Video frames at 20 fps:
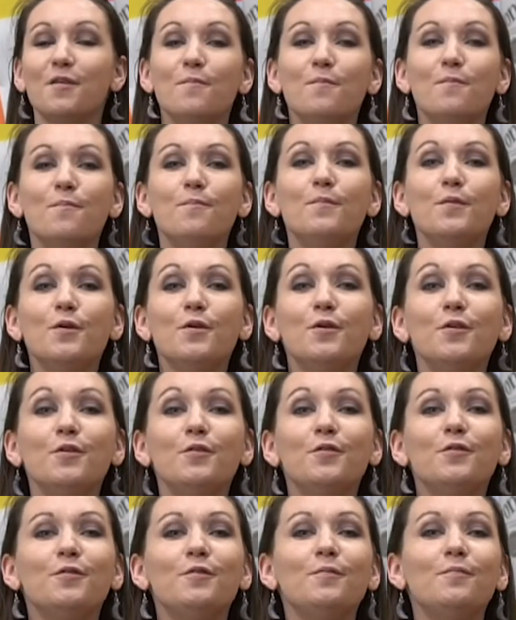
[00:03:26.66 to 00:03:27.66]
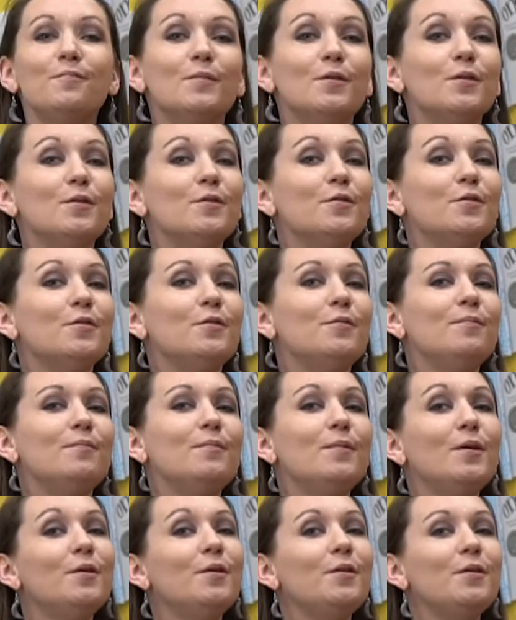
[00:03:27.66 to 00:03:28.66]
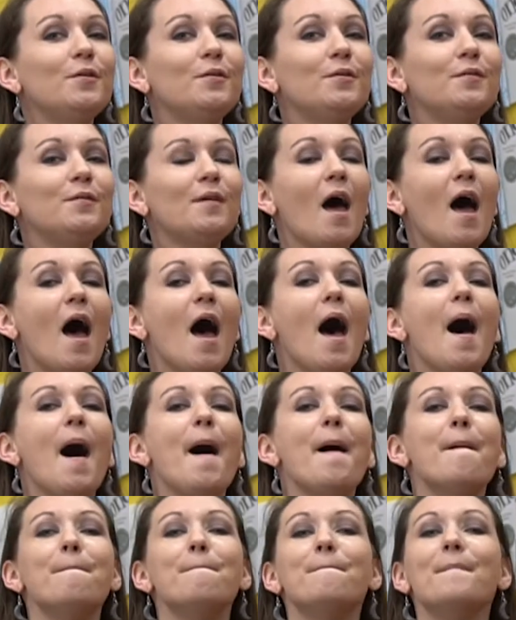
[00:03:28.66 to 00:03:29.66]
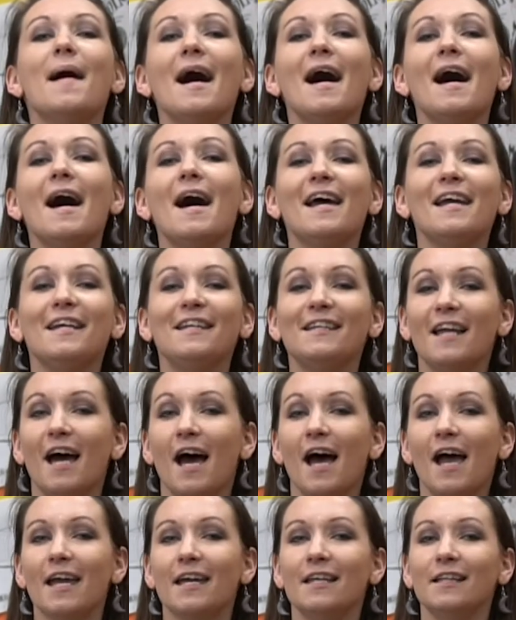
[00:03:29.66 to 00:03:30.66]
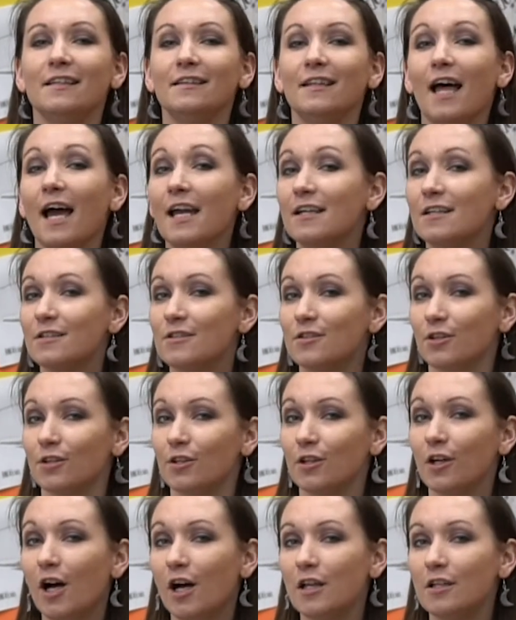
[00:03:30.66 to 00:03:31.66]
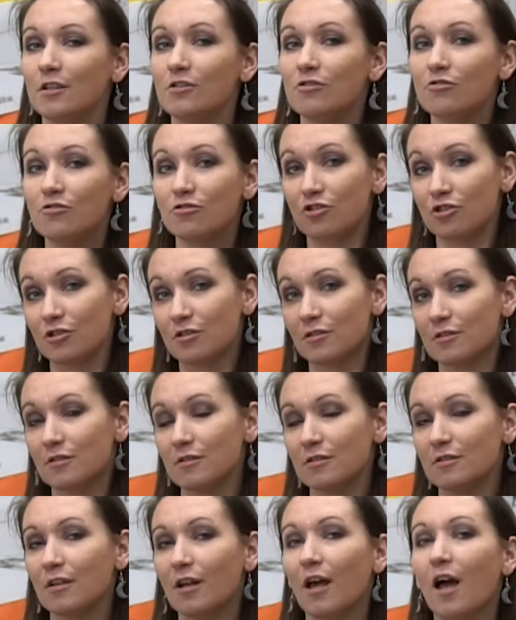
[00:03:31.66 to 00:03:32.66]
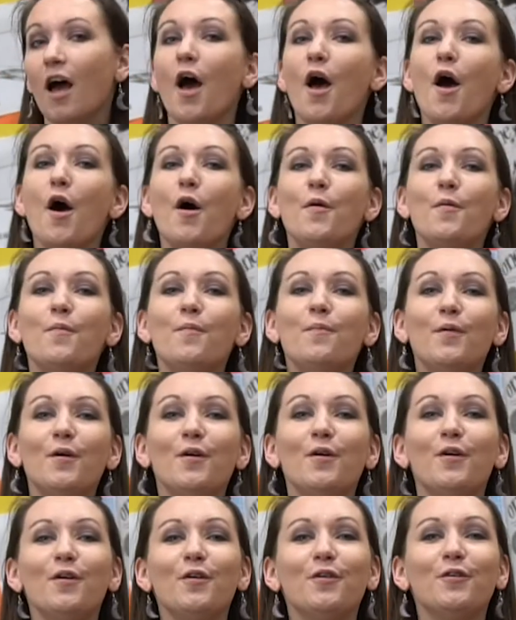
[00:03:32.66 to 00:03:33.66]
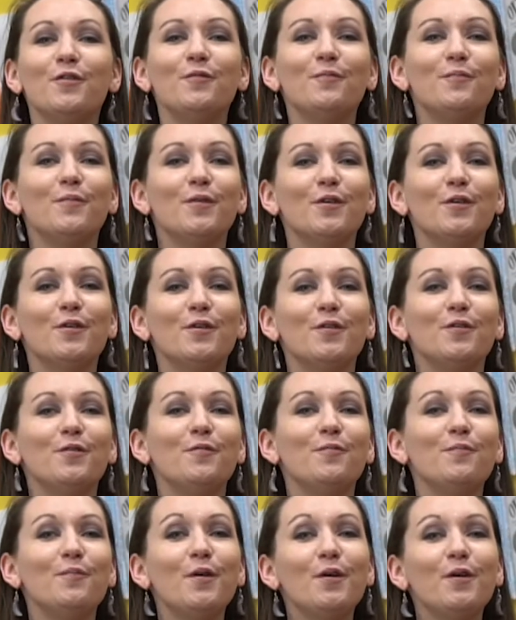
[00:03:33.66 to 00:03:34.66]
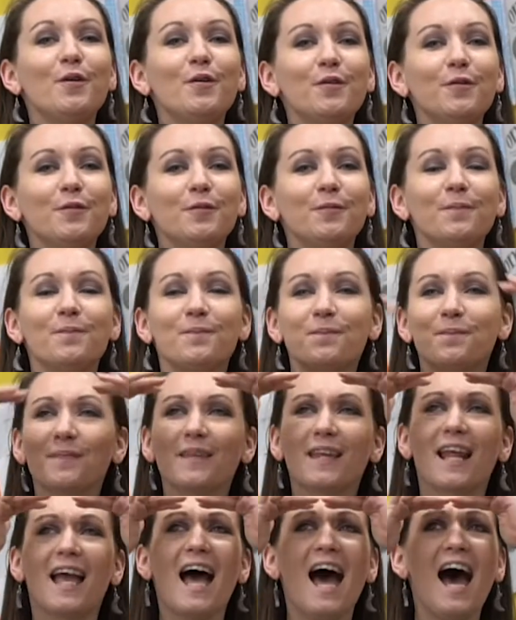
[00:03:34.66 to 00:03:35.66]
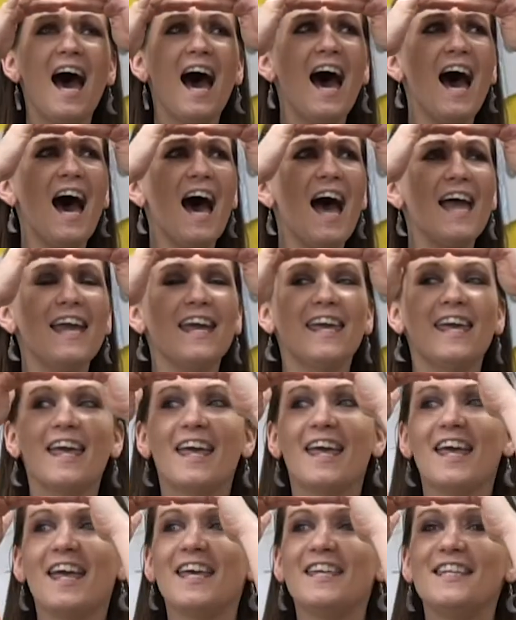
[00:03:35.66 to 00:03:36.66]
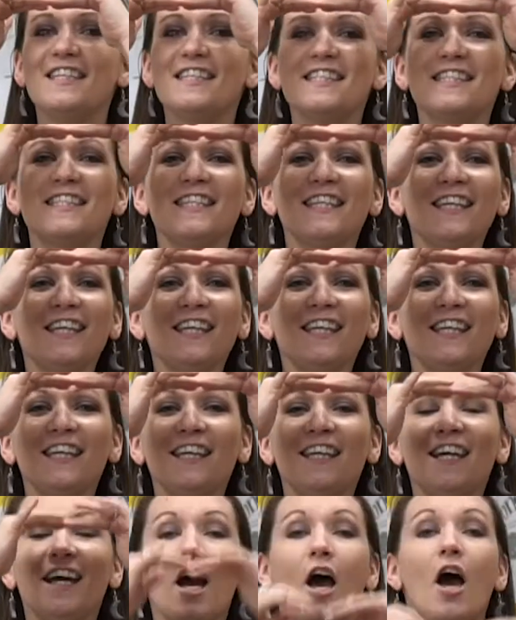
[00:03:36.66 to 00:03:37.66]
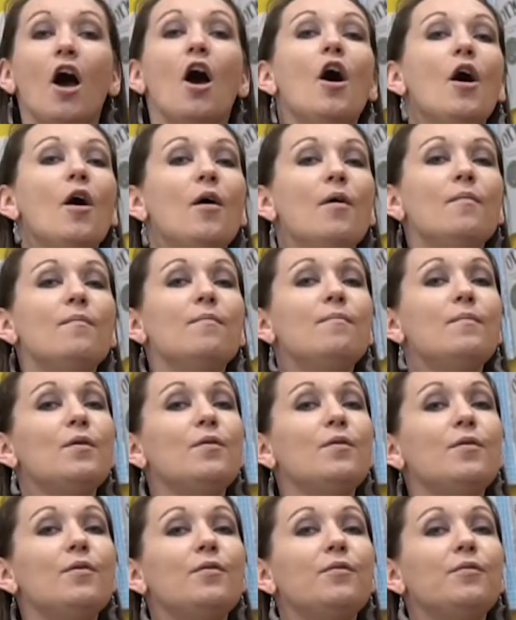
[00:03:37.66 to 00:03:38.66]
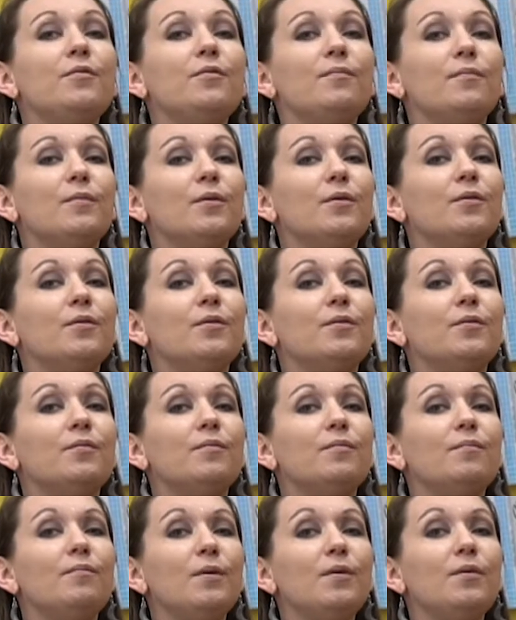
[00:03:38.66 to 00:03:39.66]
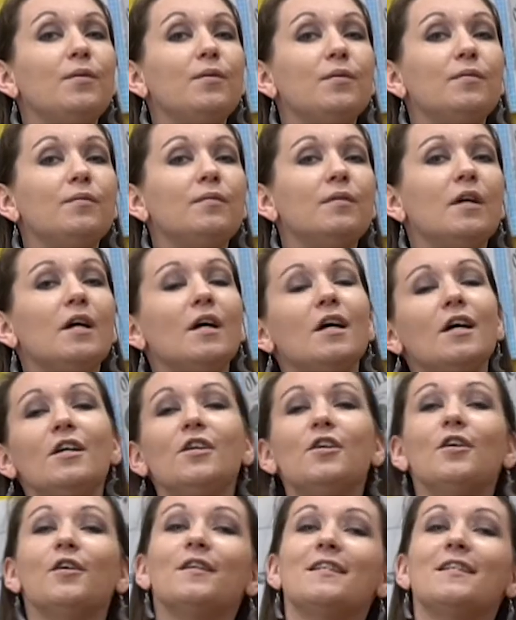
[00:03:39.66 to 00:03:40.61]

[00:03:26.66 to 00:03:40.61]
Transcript: moon, moon, moon, my night light. Turn it on. Moon, moon, moon, I can see. Moon, moon, moon, you're